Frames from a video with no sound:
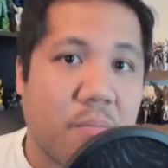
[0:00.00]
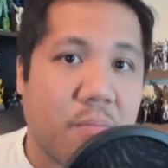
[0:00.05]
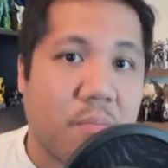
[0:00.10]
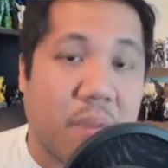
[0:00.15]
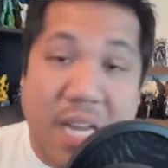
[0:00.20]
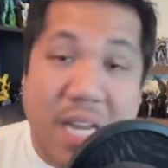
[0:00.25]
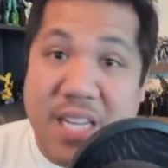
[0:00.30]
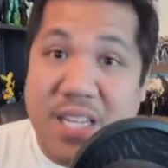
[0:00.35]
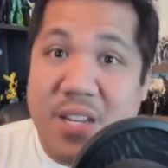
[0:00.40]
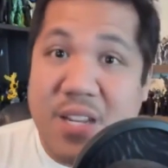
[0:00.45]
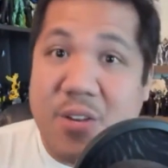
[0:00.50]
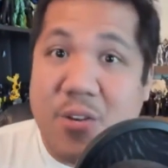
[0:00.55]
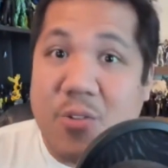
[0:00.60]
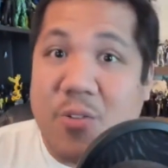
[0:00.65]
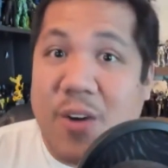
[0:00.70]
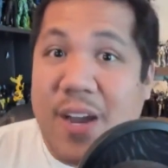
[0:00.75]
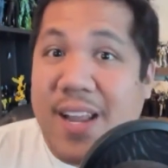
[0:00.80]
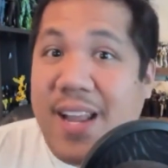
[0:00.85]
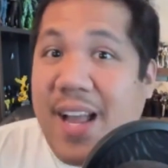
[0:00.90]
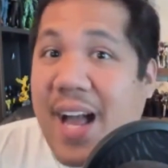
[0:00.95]
But I didn't
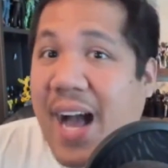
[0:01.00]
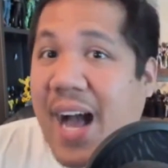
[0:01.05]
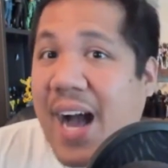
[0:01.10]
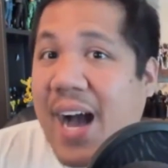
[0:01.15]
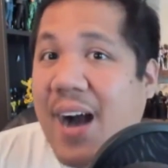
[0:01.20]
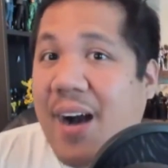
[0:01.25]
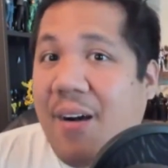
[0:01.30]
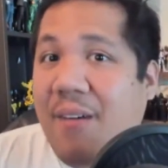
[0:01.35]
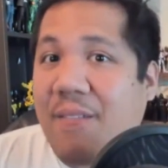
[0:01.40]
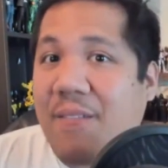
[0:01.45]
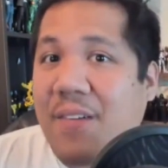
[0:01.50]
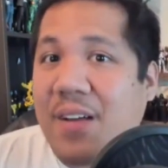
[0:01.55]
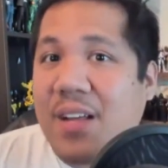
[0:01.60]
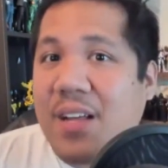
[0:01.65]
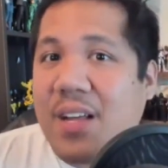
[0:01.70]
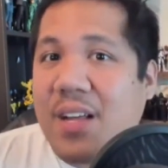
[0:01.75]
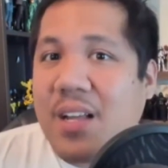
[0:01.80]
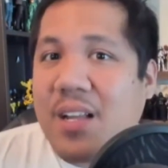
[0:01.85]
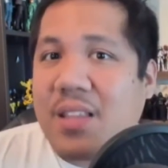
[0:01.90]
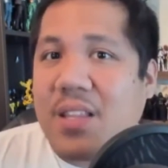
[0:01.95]
quite have
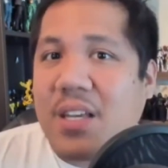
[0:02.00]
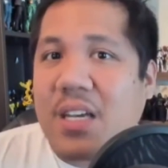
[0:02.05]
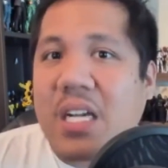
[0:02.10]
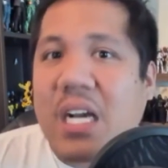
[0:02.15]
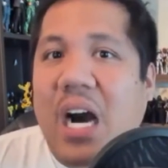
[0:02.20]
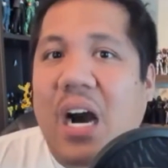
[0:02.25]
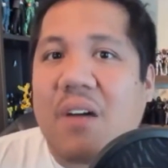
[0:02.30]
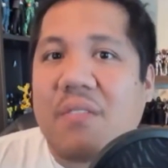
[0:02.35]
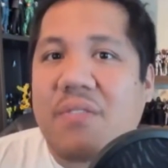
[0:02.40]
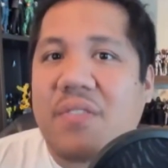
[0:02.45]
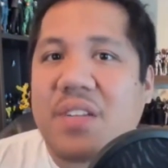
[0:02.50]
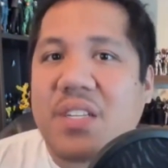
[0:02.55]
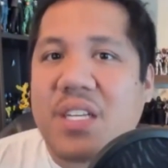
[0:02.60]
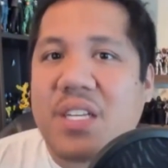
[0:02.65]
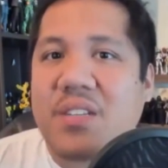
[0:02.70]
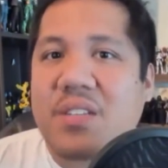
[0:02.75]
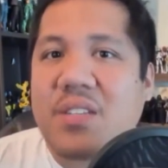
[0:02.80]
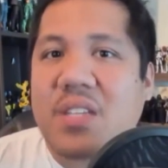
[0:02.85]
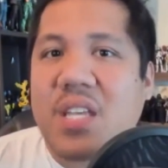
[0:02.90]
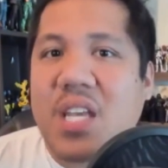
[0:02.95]
the
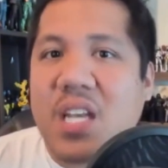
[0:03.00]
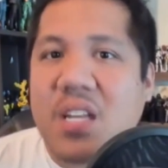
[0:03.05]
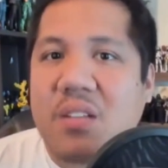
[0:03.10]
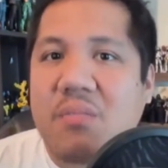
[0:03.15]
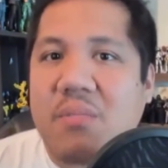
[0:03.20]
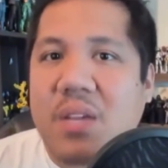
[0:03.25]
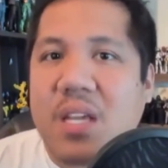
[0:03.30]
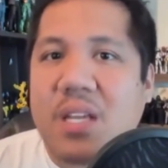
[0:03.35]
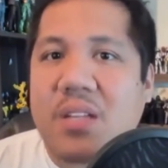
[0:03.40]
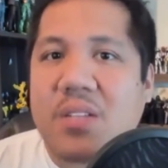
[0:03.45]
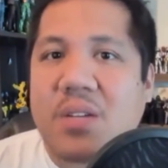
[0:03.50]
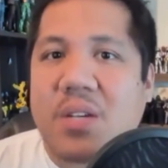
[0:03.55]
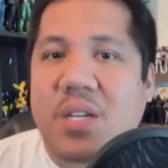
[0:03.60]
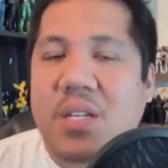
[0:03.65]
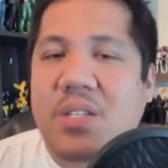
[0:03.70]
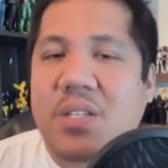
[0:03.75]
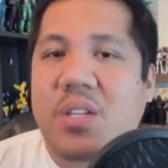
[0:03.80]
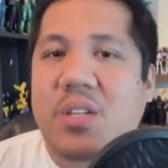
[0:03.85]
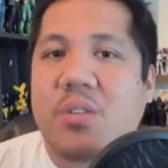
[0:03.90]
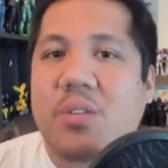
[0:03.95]
confidence in me to
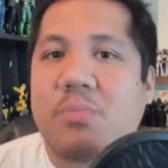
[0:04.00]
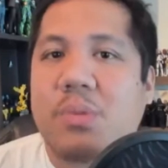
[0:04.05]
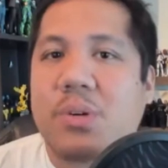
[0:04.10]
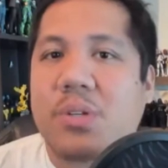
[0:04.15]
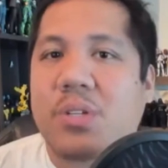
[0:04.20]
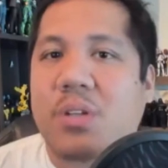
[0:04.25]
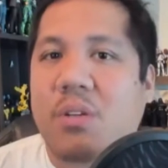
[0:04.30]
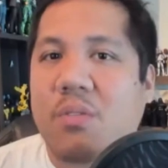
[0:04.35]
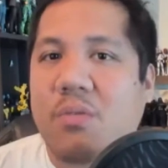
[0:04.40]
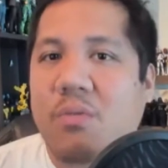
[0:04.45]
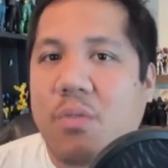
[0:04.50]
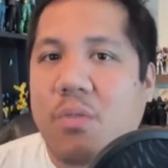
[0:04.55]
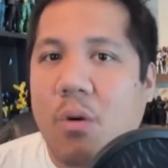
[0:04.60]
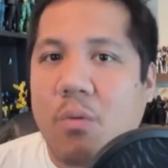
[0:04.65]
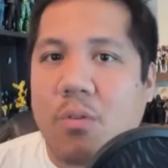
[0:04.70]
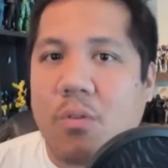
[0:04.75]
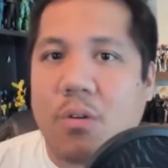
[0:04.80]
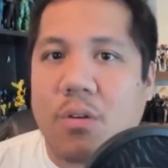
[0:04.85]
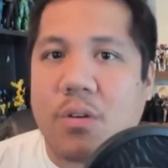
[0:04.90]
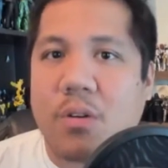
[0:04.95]
continue pushing
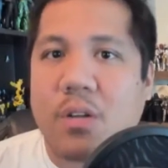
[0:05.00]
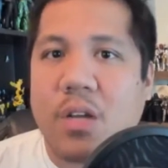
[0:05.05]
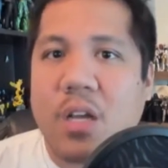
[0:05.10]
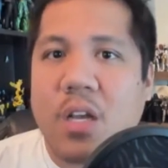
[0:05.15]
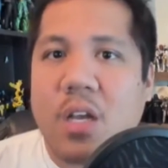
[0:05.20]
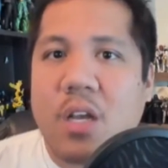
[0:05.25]
forward,